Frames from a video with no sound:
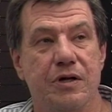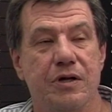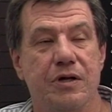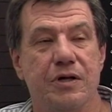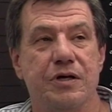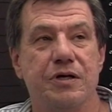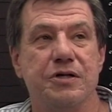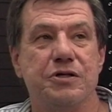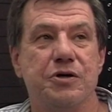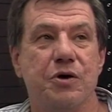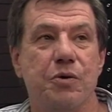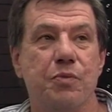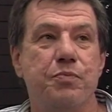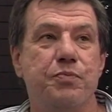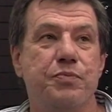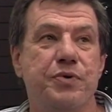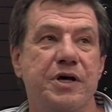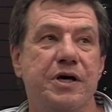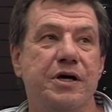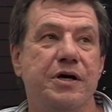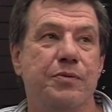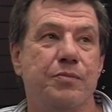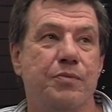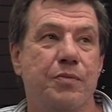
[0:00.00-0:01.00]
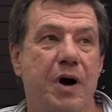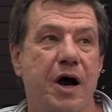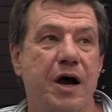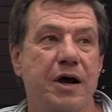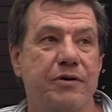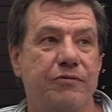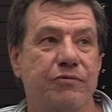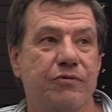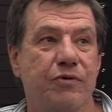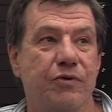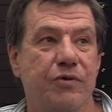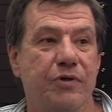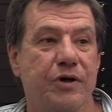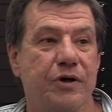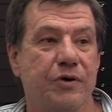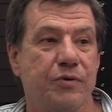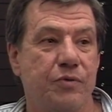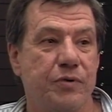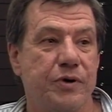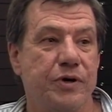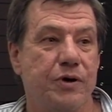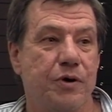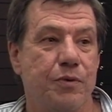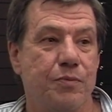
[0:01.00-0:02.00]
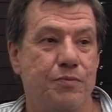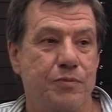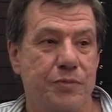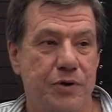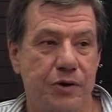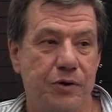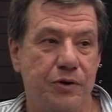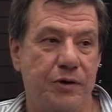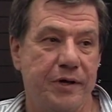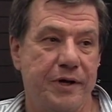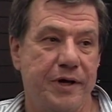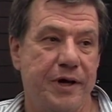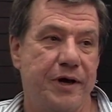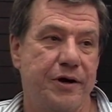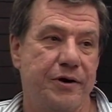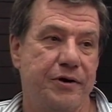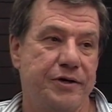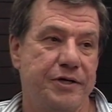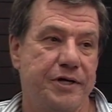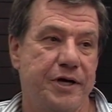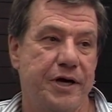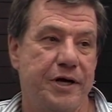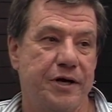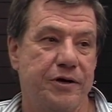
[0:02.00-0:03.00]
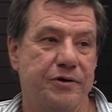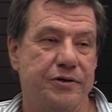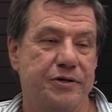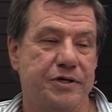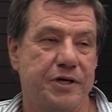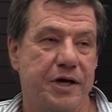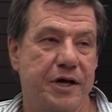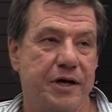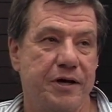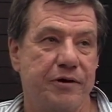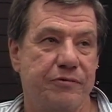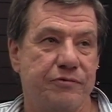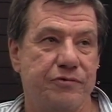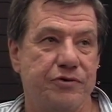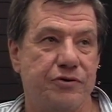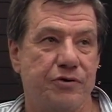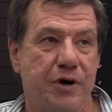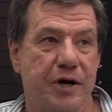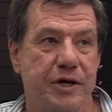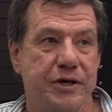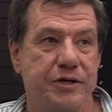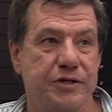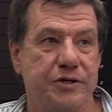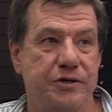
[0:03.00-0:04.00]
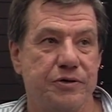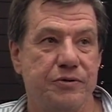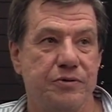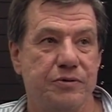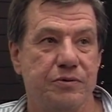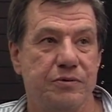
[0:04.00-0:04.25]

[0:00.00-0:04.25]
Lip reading: So being mindful that we are merely entertainers, I have tried to